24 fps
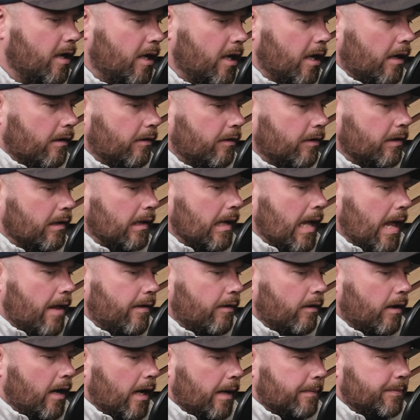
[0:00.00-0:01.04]
colored
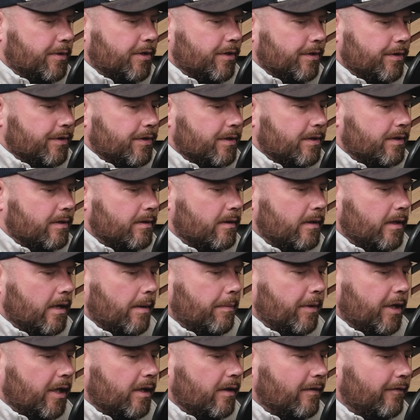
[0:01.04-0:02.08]
leather options
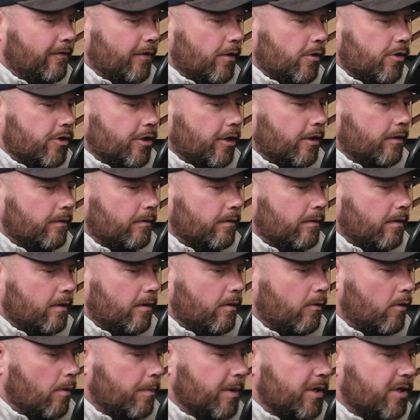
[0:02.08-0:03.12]
coming in the future?
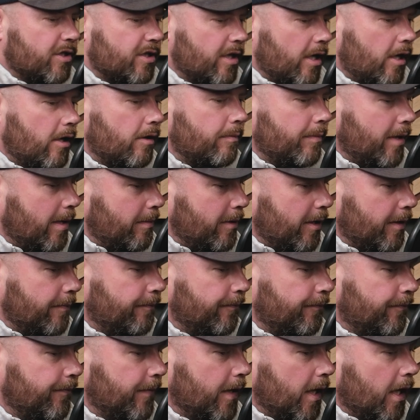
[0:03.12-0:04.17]
Chrome Excel, maybe.
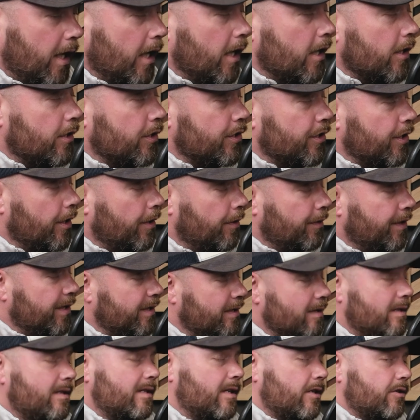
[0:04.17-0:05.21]
So
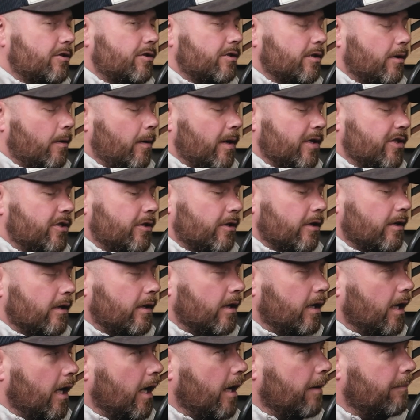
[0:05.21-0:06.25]
this is an interesting question
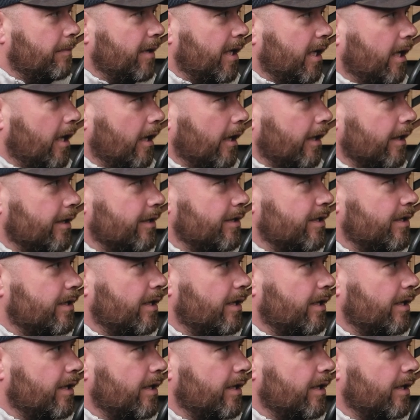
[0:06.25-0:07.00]
because